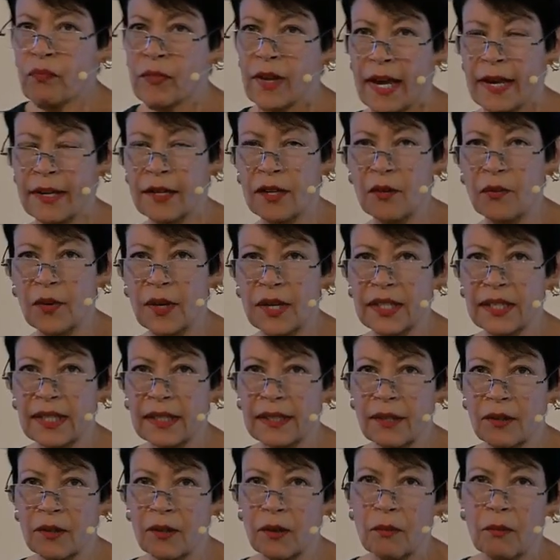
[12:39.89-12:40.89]
and it was a
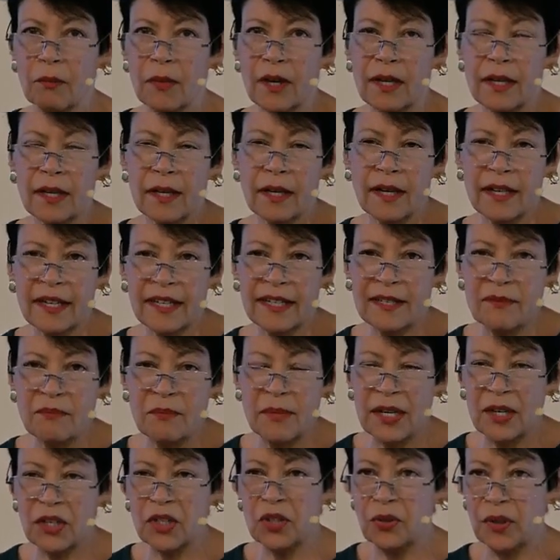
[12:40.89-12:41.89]
little
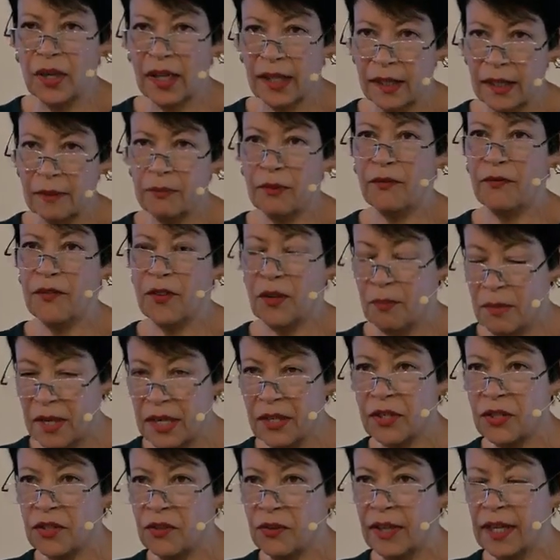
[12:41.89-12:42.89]
ministry clip of their
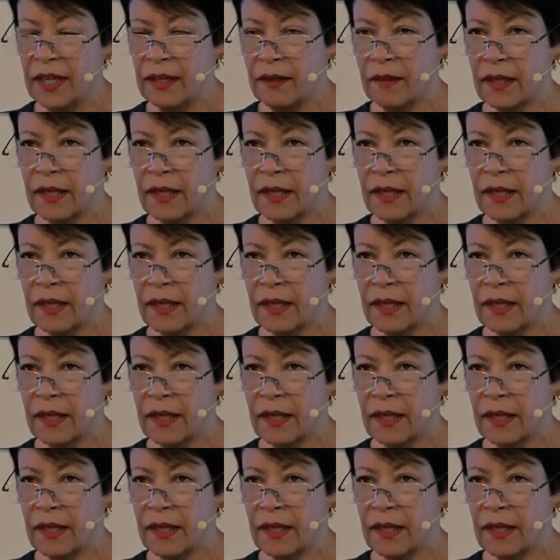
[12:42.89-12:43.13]
ministry.